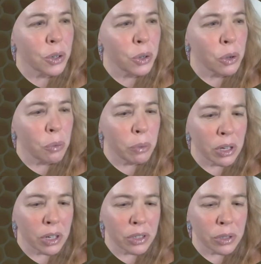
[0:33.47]

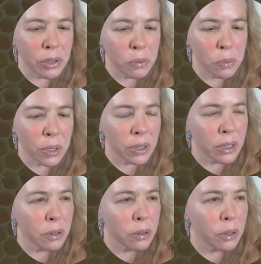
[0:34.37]
we do some work in
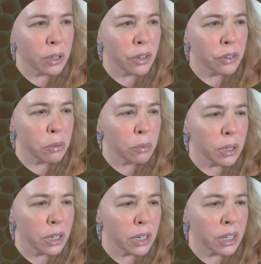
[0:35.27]
the classroom, we're
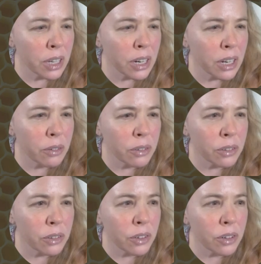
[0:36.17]
going to head out
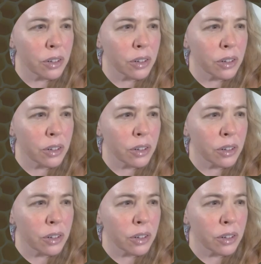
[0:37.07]
and